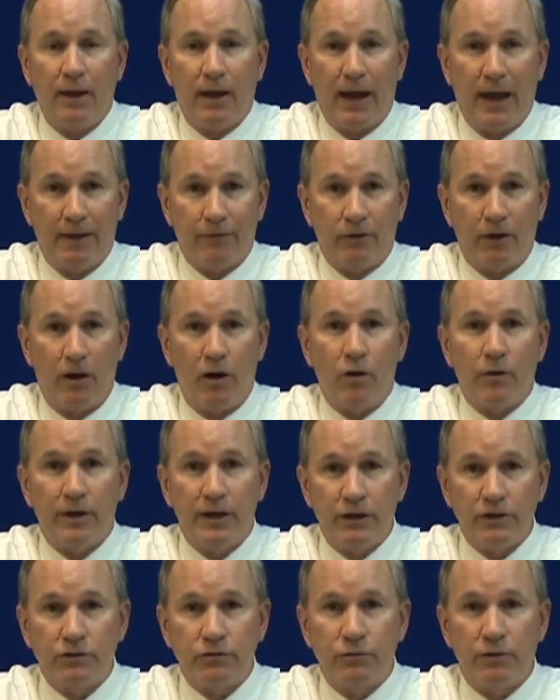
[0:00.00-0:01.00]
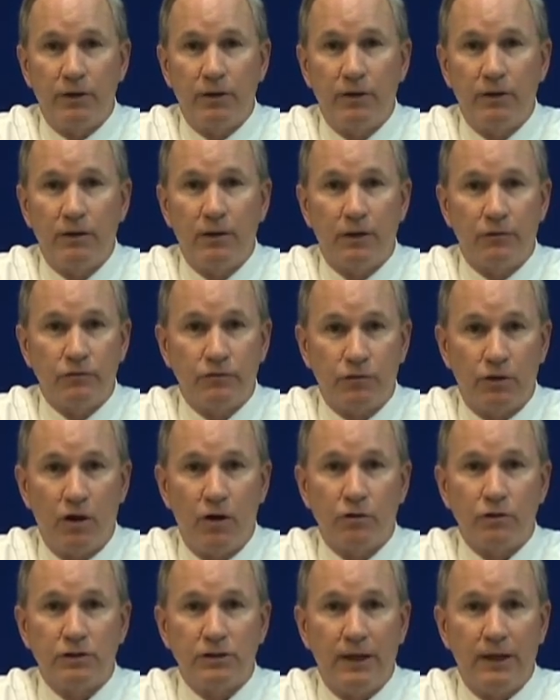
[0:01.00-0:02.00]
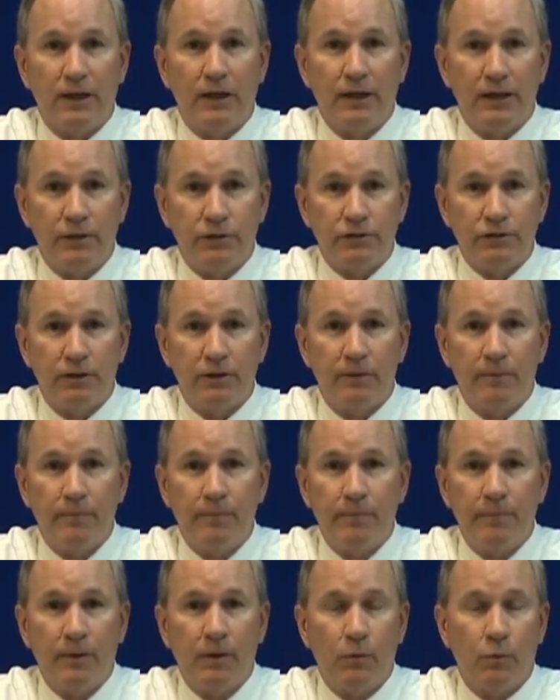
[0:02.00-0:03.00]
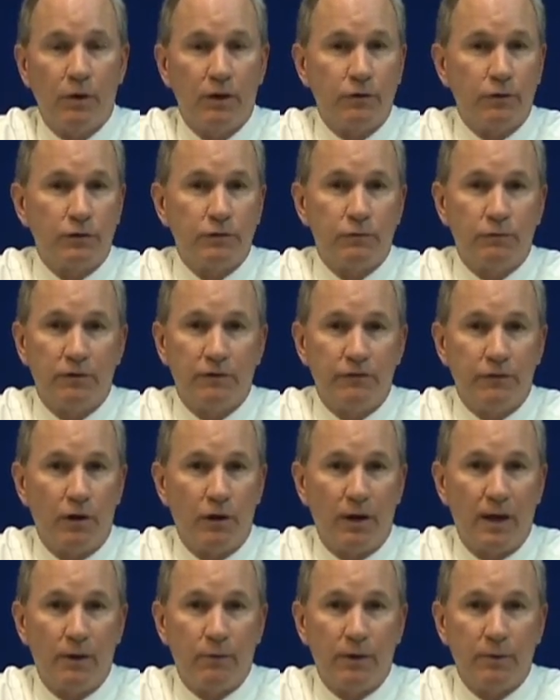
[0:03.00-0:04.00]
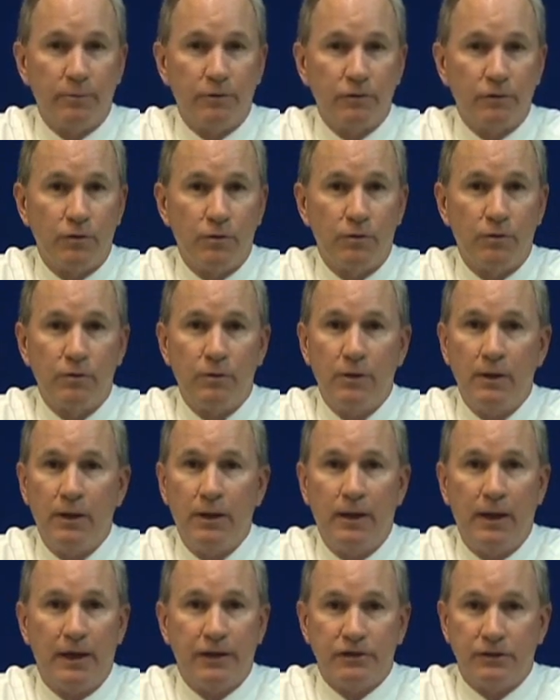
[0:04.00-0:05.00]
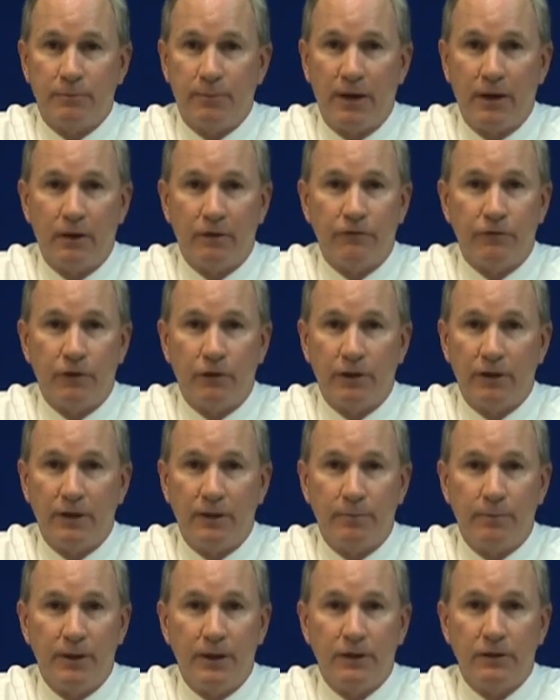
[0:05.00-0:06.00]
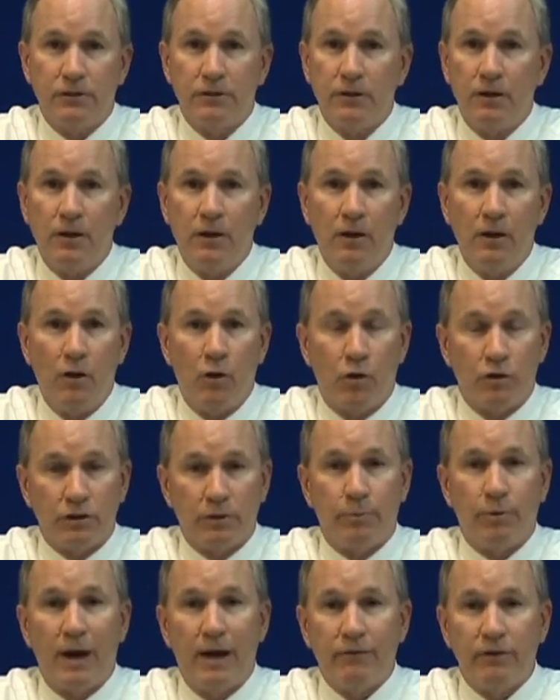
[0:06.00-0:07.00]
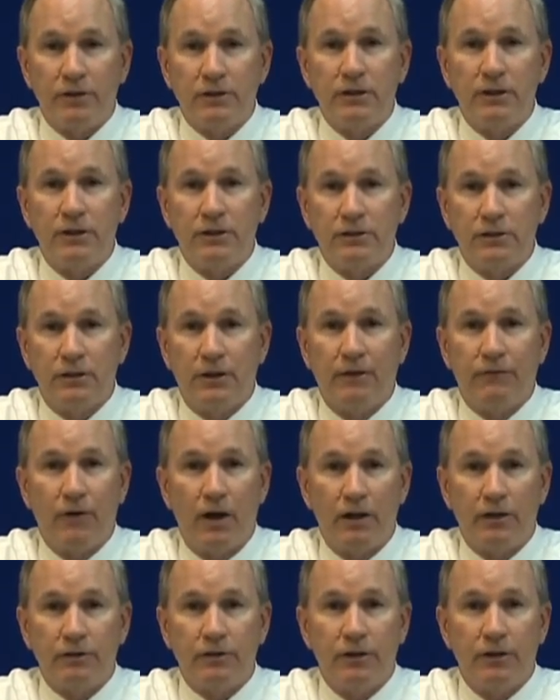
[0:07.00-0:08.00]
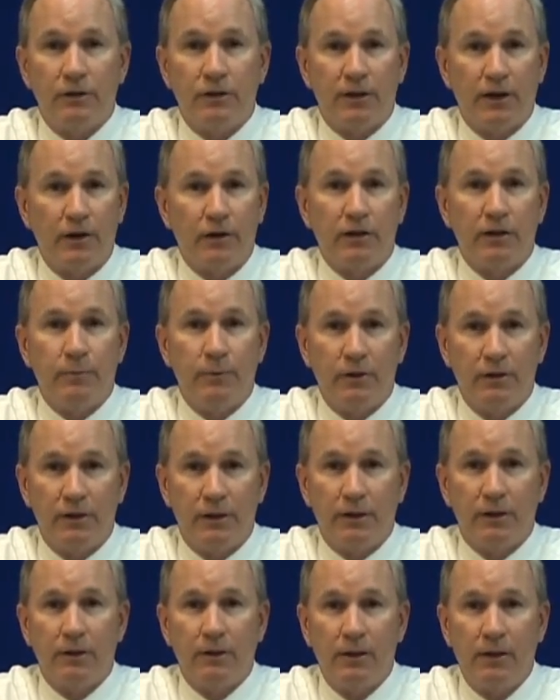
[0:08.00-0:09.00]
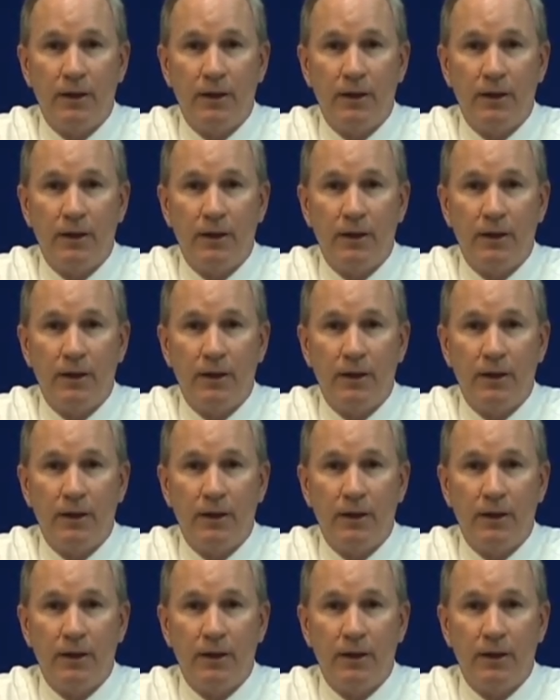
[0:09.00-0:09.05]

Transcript: I have a long history of strong, steady leadership, whether it's with the Florida Highway Patrol, as the mayor of Fernandina Beach, or as a private citizen and volunteer in our community.